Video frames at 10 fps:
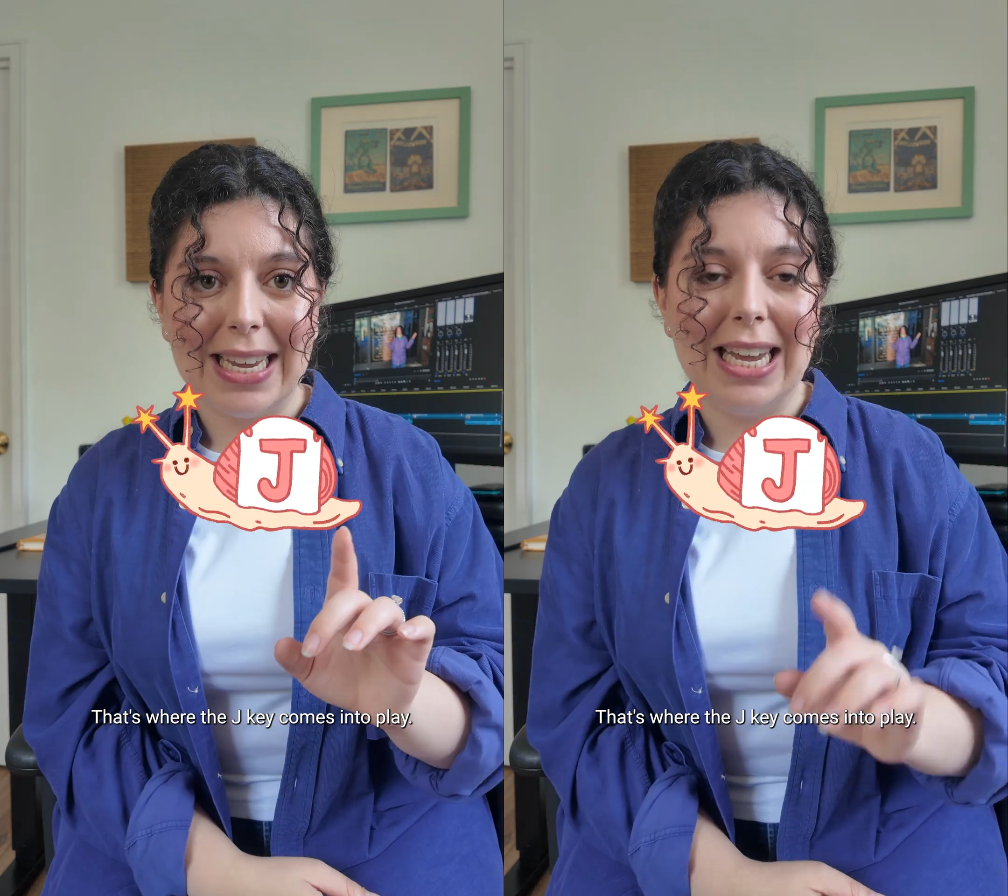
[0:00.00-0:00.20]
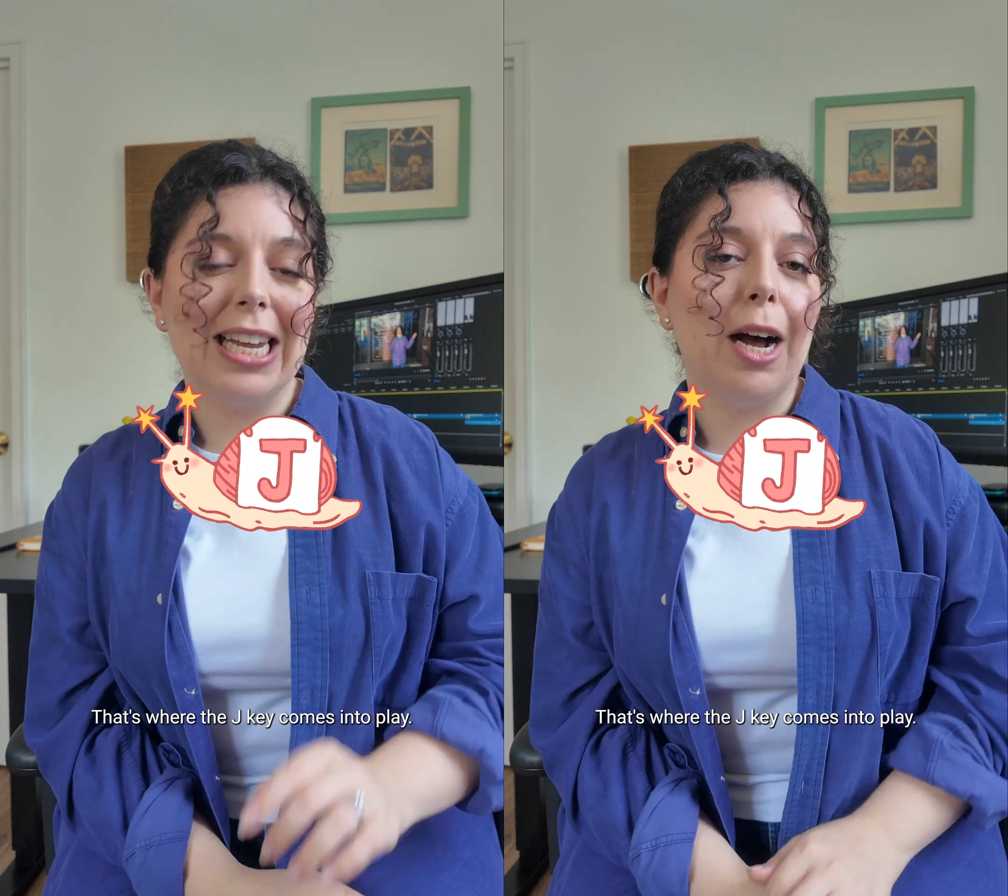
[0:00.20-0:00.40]

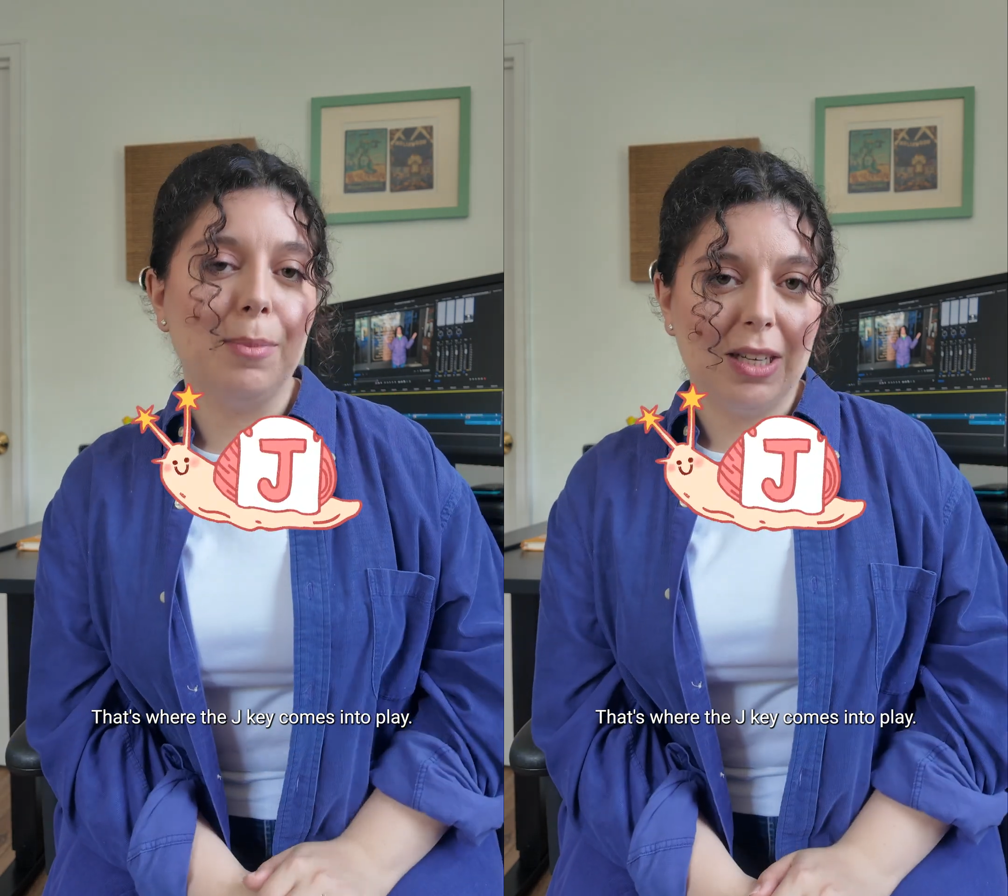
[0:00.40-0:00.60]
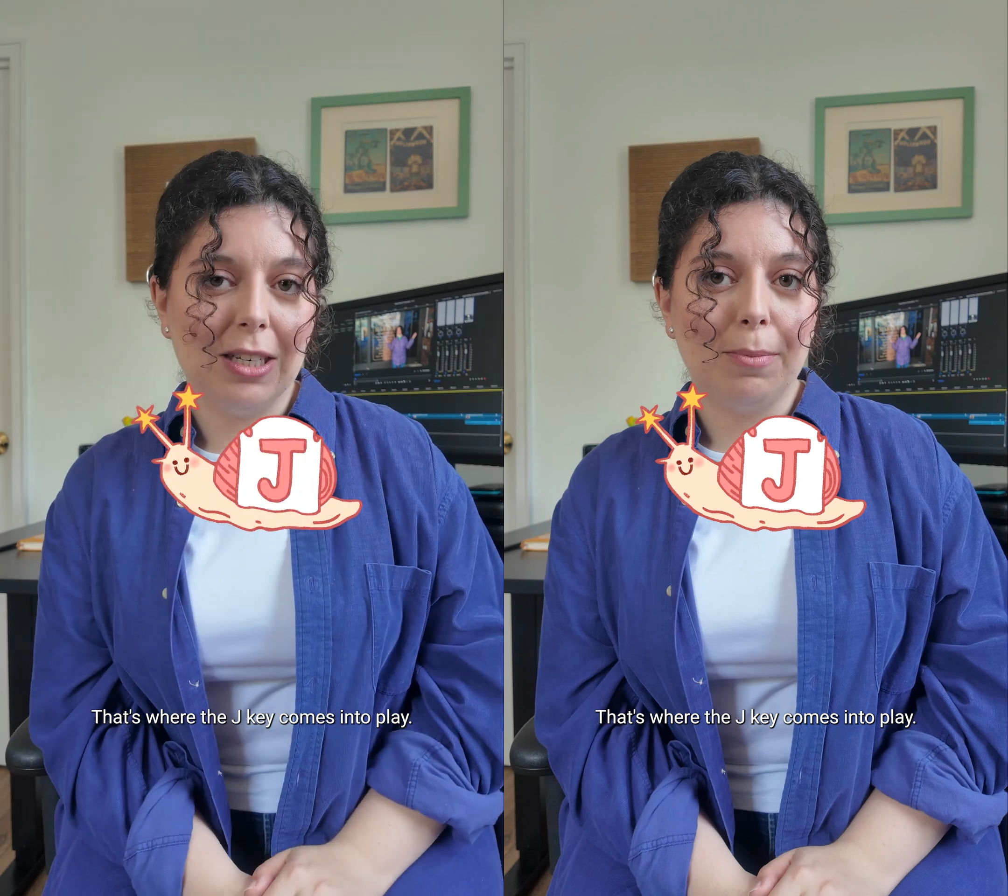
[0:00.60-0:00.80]
key
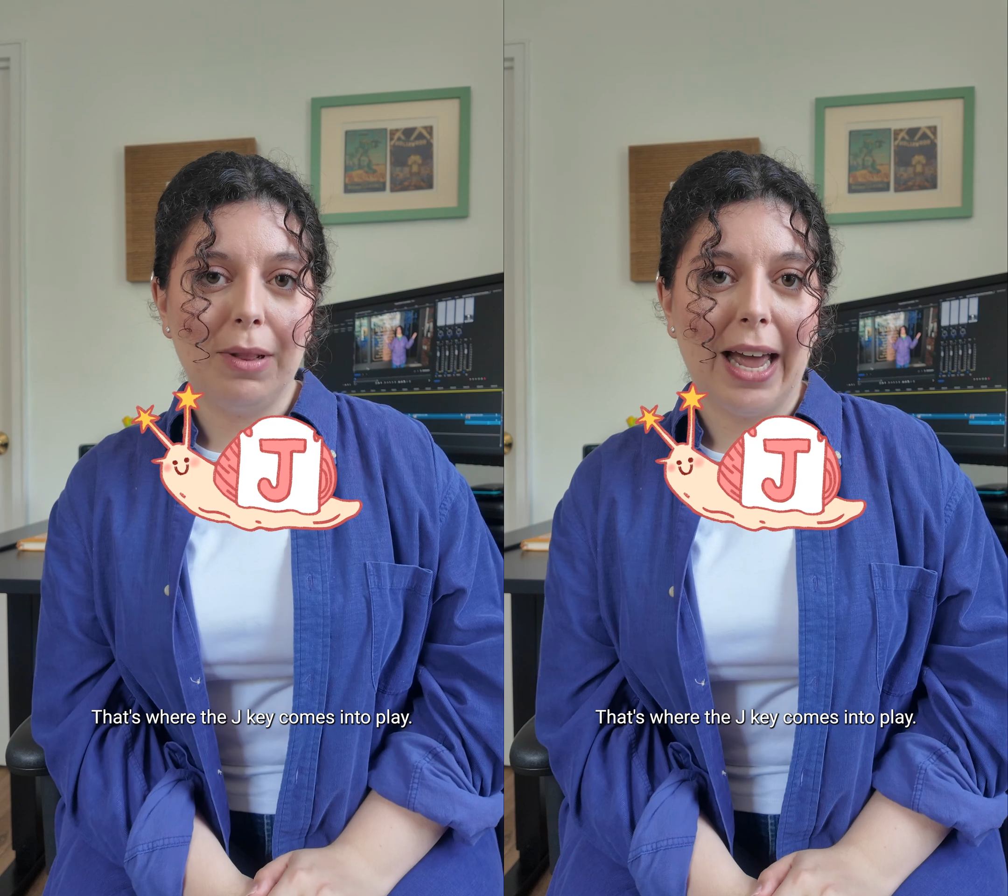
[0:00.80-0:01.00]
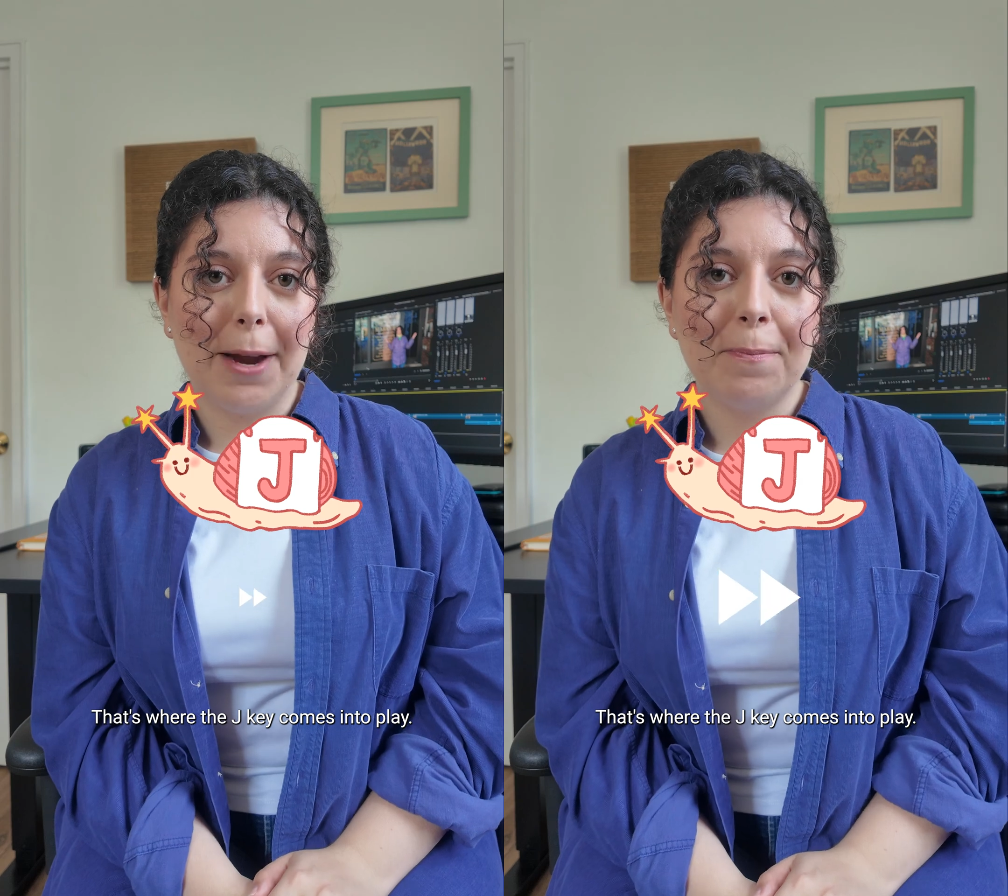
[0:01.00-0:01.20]
comes into
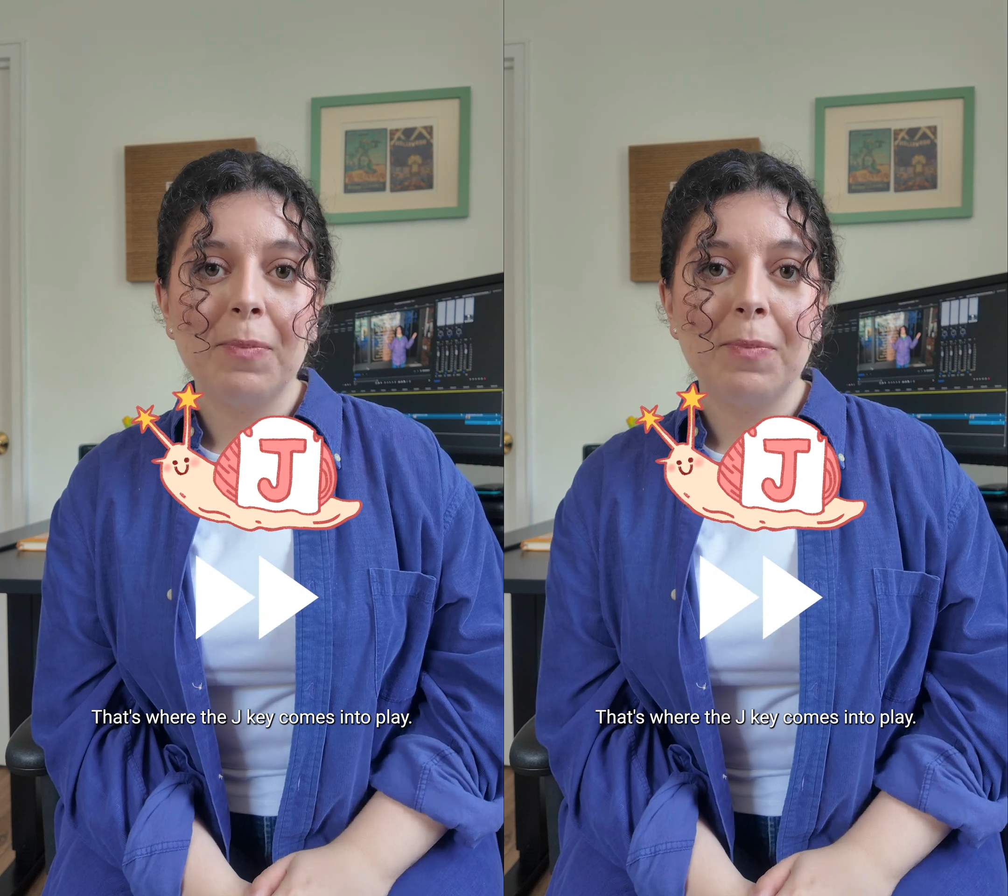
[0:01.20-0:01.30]
play.